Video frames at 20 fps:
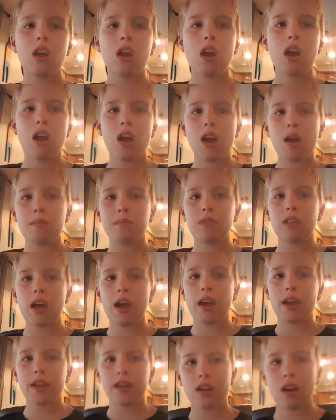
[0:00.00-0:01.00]
um,
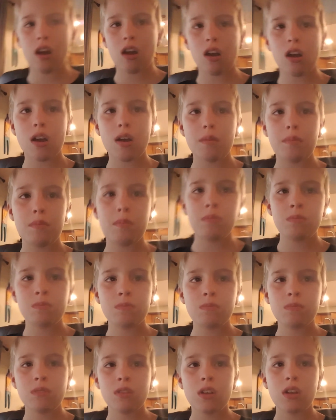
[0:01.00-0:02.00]
like, um
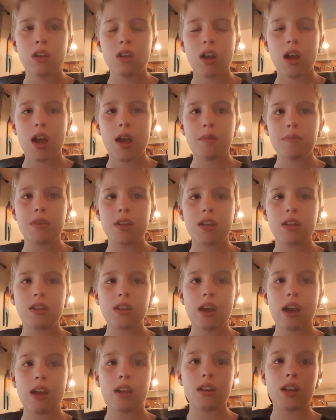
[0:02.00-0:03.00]
I mean,
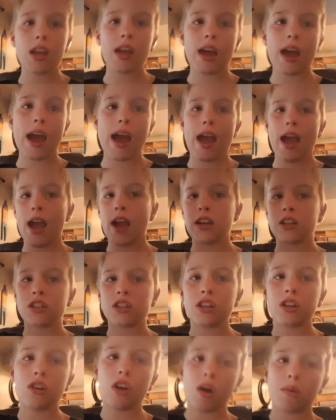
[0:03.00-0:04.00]
out uh,
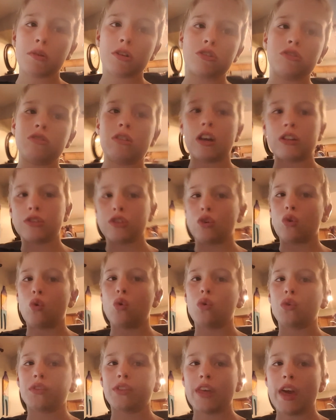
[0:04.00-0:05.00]
action almost throughout the
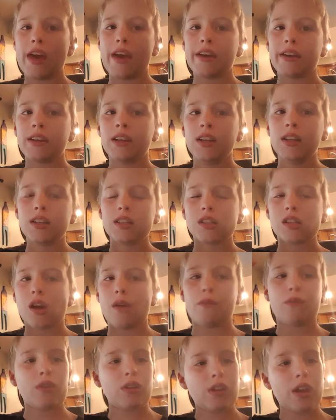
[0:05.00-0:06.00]
whole thing,
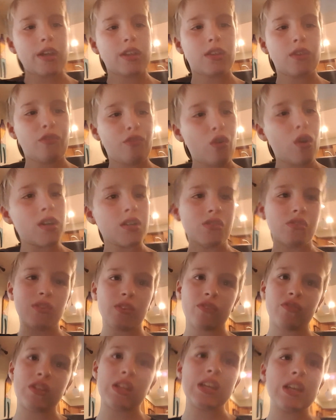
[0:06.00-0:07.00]
except for like the first
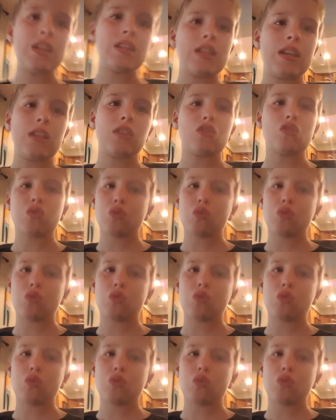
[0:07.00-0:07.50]
15 and